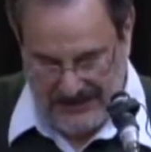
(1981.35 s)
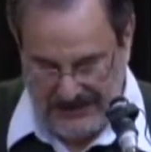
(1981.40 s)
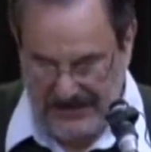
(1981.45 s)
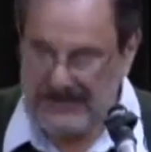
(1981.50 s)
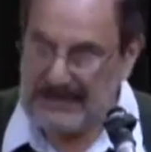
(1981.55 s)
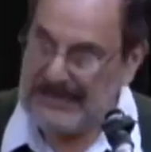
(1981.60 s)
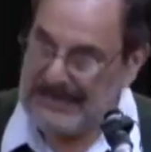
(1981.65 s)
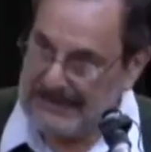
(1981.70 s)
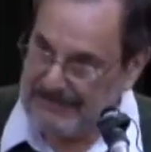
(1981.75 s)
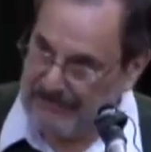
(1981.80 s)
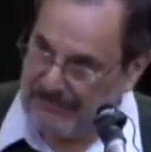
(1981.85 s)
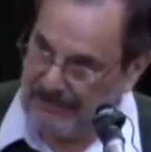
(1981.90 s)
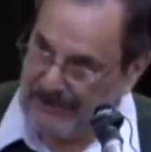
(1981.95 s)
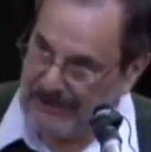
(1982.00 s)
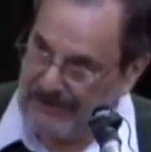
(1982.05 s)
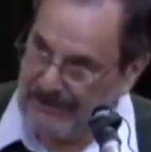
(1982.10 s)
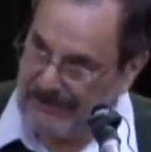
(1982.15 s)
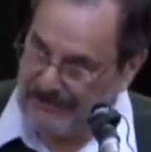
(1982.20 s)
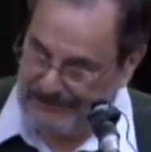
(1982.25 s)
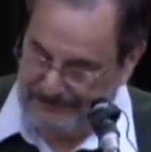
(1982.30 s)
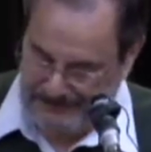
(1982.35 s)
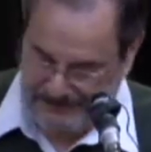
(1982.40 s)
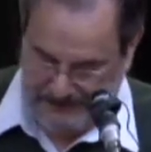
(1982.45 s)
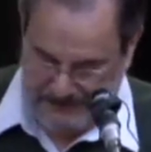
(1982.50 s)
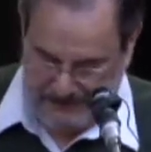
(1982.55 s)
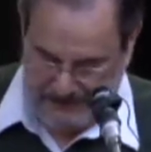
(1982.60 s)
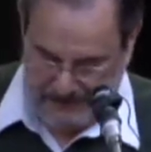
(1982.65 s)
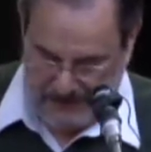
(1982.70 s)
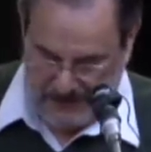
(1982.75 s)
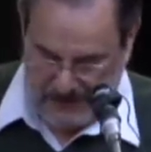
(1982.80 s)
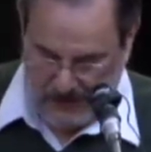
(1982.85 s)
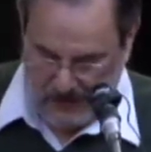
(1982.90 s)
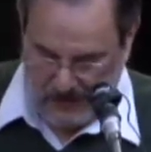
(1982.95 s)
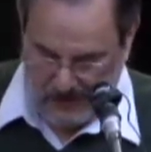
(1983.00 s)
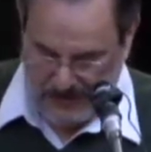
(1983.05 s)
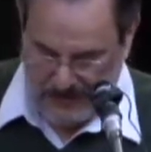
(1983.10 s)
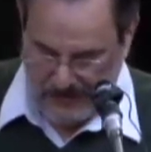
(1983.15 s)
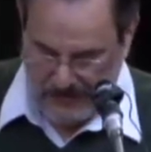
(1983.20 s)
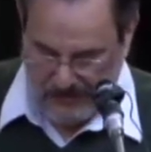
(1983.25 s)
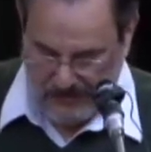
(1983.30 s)
a light bringer,
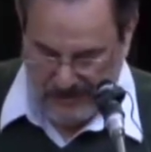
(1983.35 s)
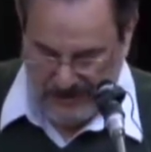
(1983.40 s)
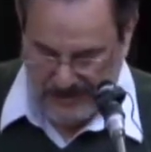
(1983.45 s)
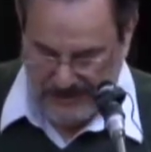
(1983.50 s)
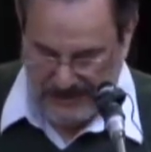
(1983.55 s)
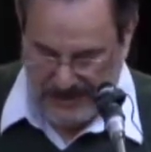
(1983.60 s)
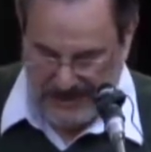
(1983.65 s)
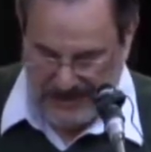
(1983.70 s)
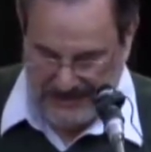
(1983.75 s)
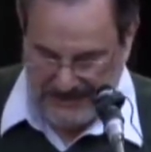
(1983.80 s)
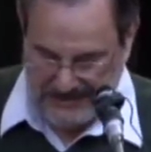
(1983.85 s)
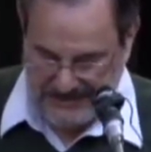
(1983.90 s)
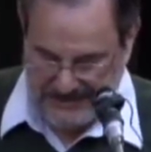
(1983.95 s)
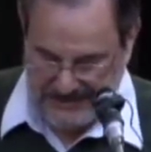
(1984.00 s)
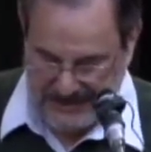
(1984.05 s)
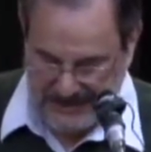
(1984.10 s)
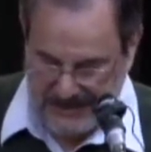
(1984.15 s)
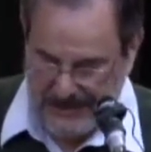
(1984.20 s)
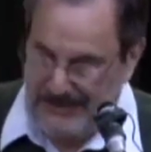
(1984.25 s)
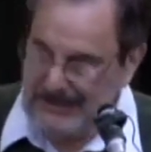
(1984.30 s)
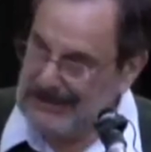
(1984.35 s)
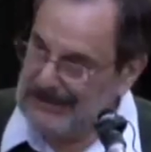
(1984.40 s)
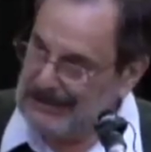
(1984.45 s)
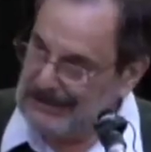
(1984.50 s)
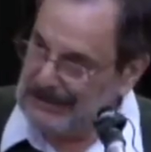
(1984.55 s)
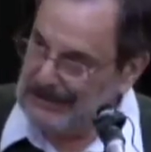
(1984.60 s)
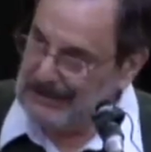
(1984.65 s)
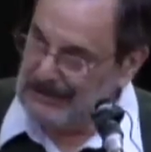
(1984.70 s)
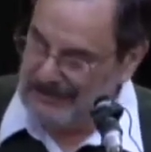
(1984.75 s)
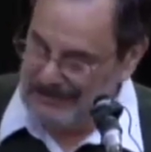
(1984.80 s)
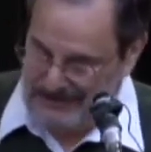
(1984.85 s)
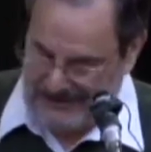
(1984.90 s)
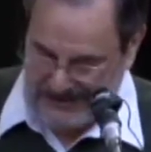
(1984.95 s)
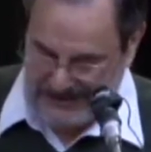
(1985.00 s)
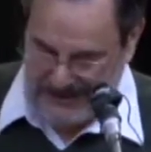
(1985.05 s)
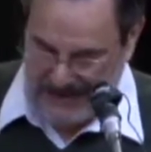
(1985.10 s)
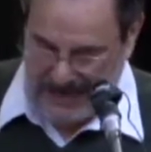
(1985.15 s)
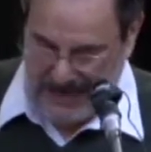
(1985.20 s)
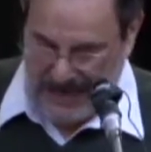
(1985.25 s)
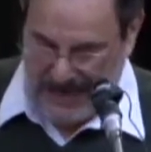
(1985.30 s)
one who realized,
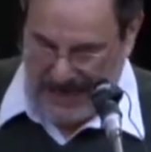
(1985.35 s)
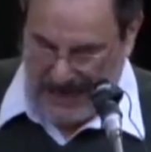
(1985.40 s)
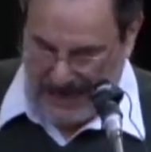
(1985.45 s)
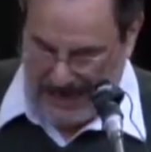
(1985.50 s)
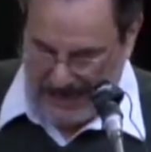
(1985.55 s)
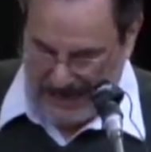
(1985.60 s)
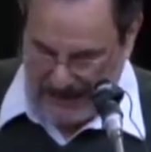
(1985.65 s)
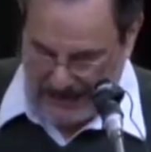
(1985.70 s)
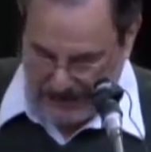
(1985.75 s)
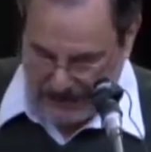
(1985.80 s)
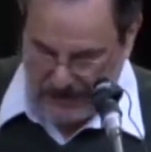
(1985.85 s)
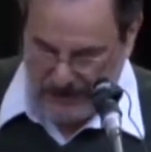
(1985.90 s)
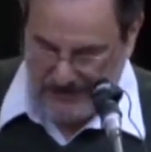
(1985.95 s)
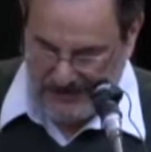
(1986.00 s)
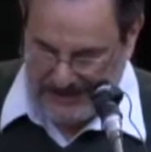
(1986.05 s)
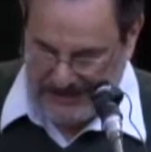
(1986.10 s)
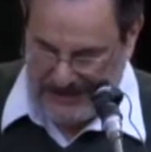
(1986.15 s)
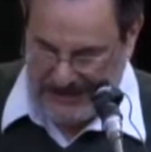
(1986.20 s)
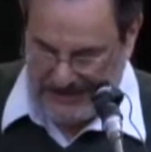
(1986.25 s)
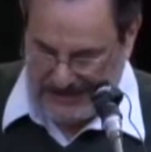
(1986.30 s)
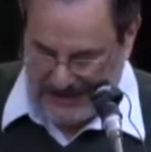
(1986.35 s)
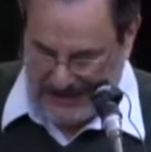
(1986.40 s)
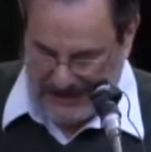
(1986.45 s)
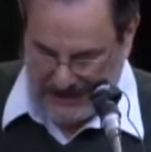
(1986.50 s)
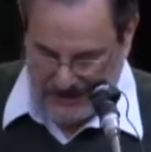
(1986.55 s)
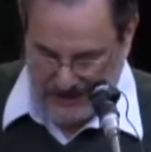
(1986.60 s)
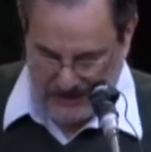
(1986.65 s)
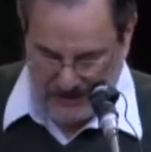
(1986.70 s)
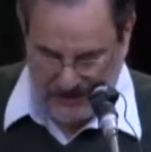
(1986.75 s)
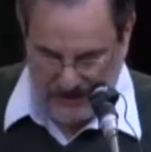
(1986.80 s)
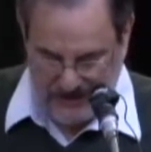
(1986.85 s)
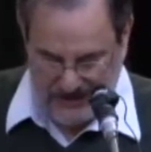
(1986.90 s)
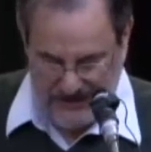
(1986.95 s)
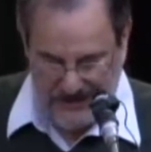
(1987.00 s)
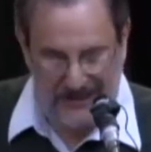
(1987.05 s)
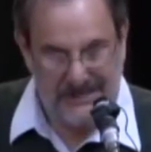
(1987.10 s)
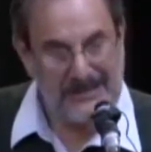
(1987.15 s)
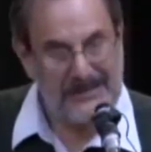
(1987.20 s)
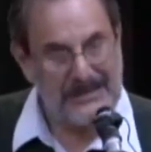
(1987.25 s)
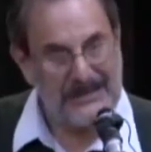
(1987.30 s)
Illumin, I, illuminate I
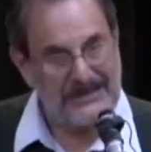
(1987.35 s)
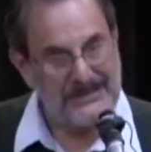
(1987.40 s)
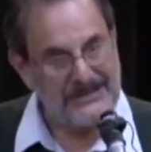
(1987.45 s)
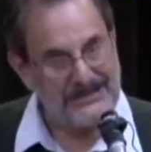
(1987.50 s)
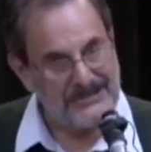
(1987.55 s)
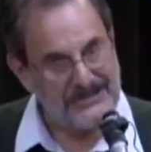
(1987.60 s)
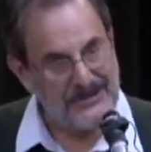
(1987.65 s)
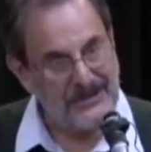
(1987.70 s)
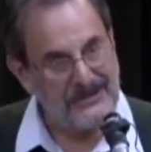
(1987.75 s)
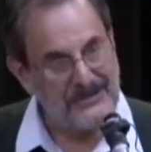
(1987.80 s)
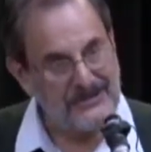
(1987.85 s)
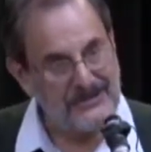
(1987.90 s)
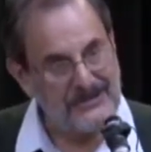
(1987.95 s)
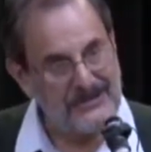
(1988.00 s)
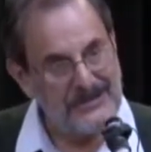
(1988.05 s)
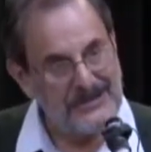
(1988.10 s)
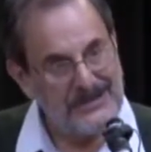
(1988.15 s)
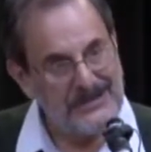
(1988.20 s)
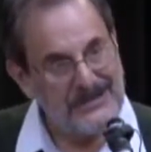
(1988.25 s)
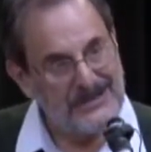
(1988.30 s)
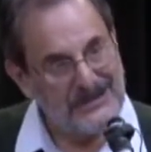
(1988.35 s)
could, and so